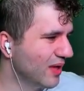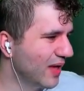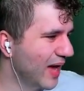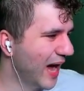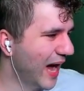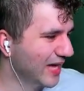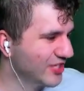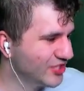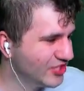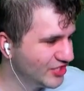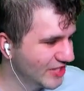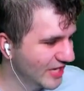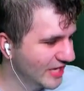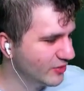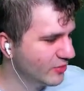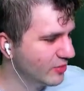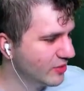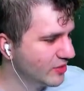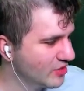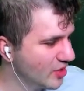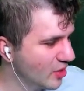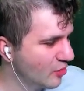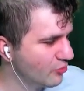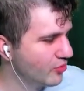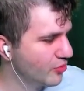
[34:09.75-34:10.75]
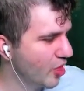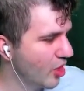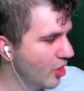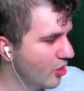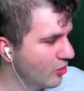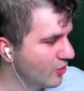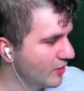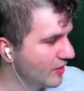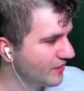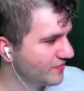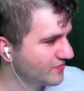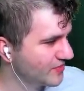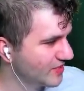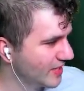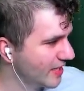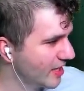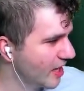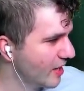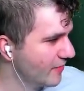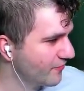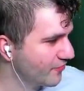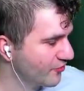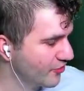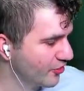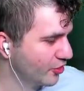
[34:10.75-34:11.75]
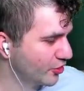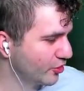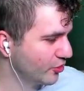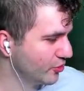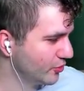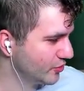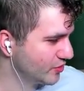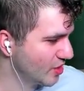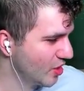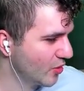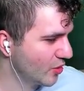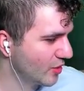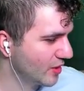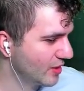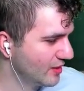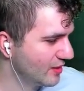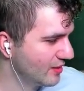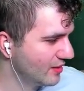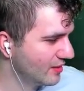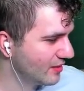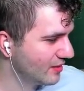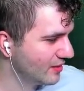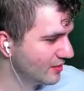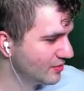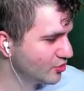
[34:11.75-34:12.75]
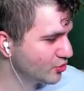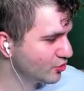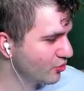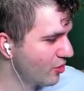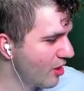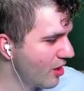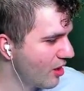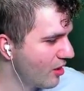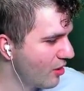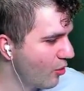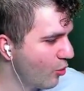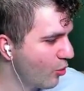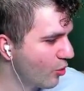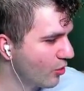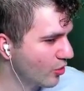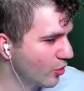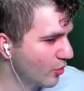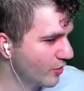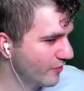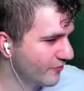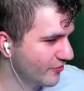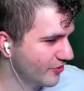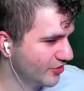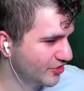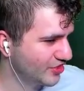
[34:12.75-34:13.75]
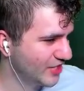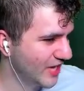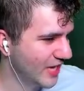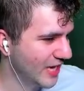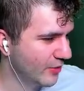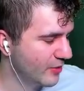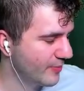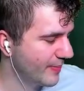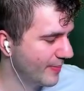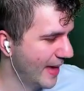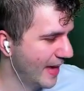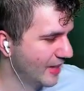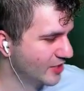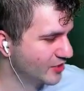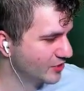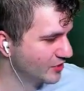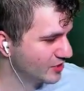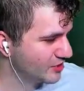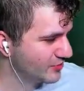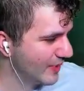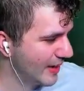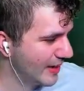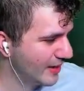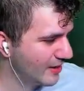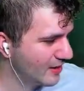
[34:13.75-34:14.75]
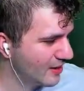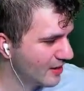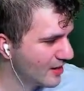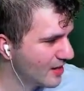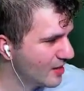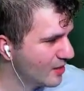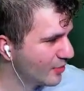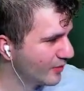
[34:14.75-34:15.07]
I genuinely don't know if setting up for the clue token draw or going for the Shadowy Backstreet's better.